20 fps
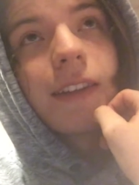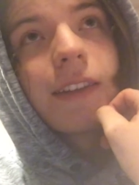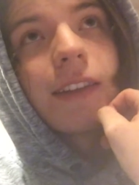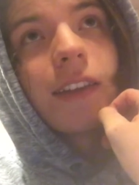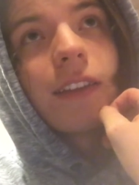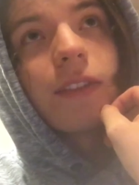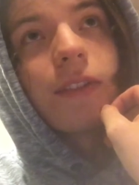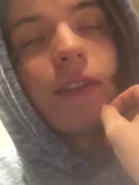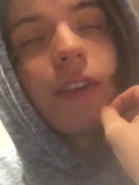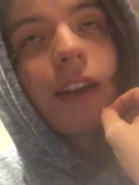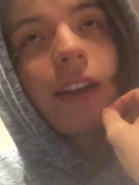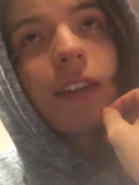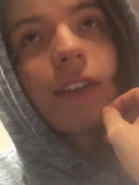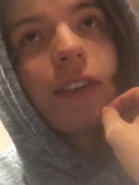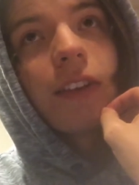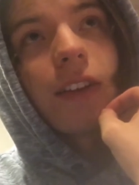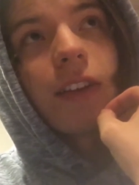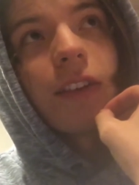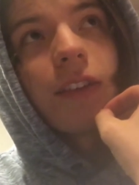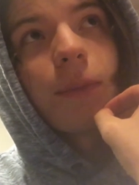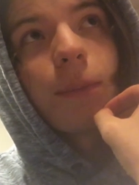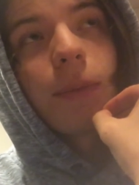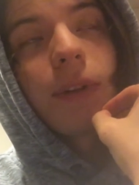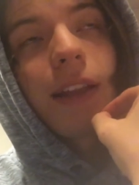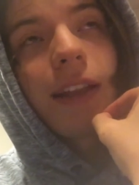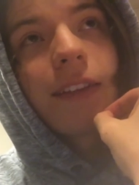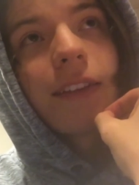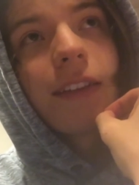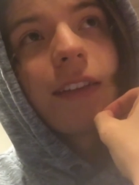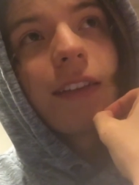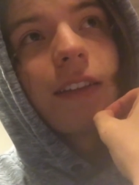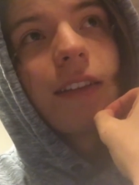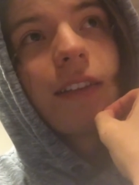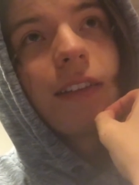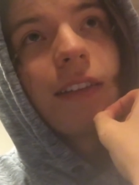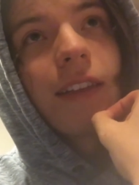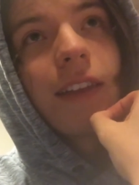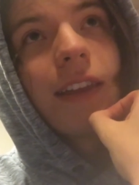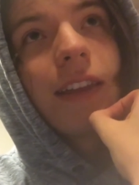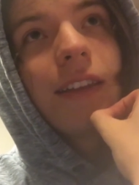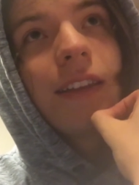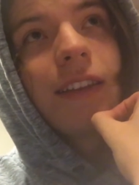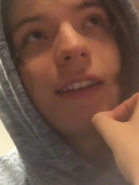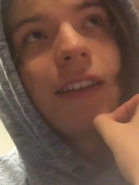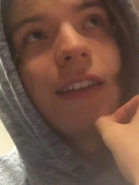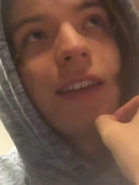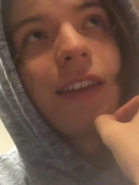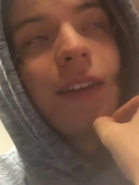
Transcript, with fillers: this Valentine's platter thing,